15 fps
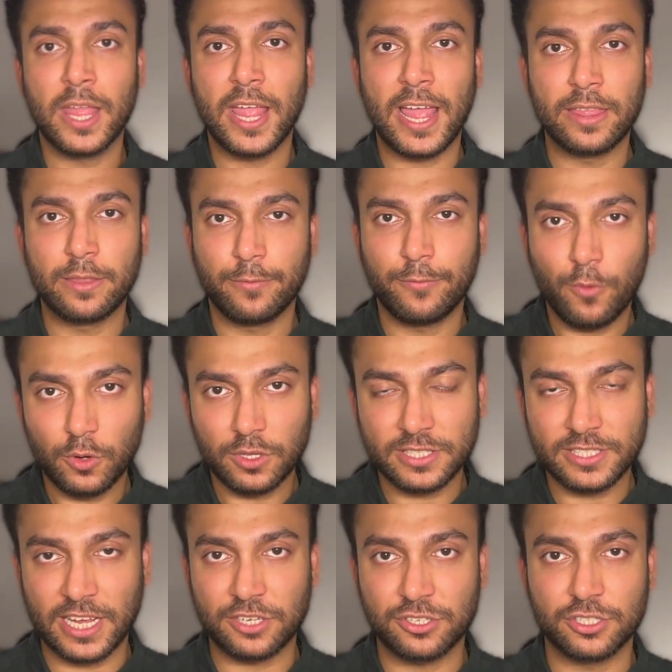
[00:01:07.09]
And the fourth
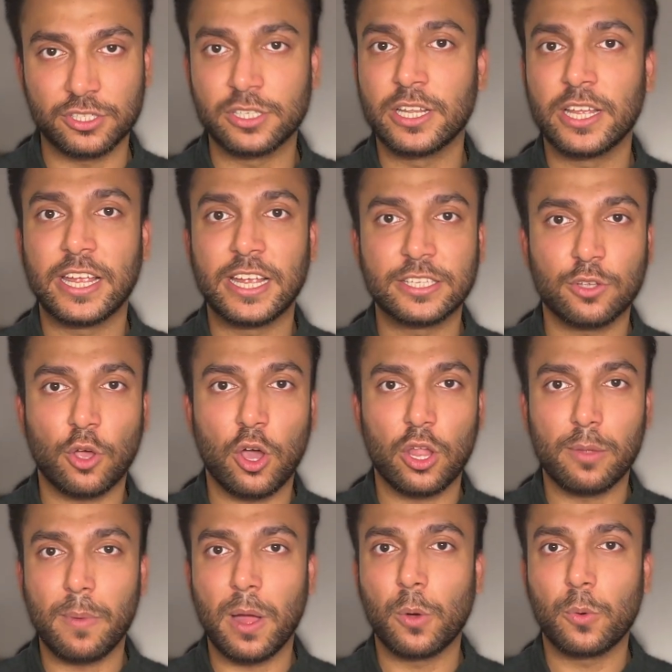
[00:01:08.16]
section is all
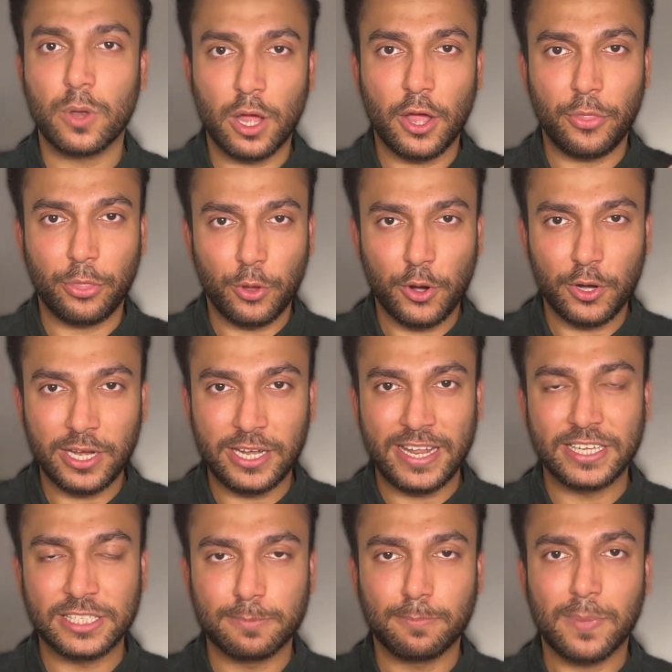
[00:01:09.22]
about a 30
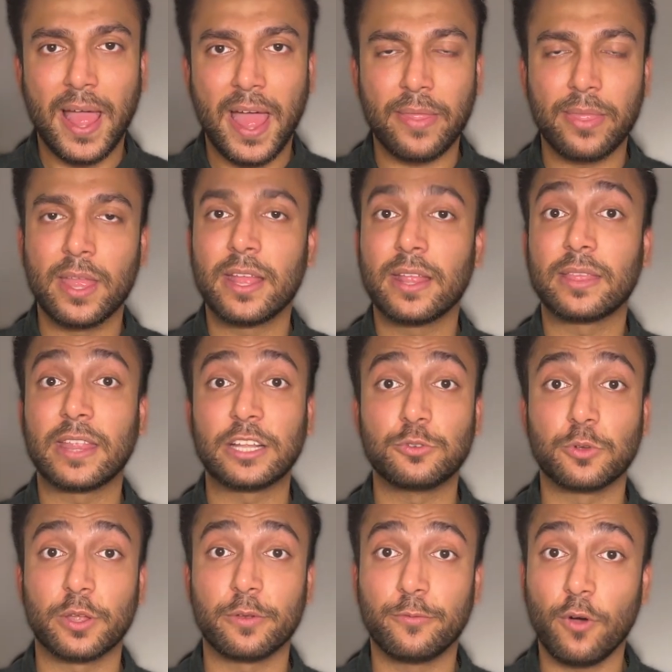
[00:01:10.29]
days plan that
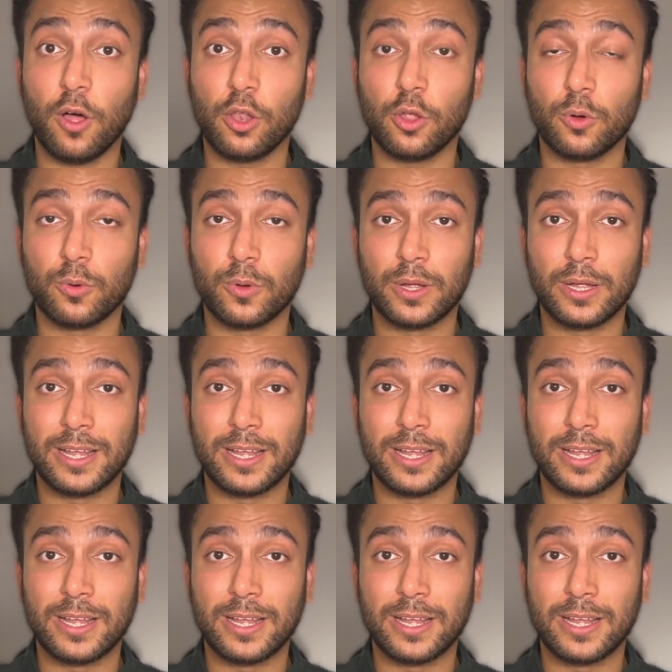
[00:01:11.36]
you can follow,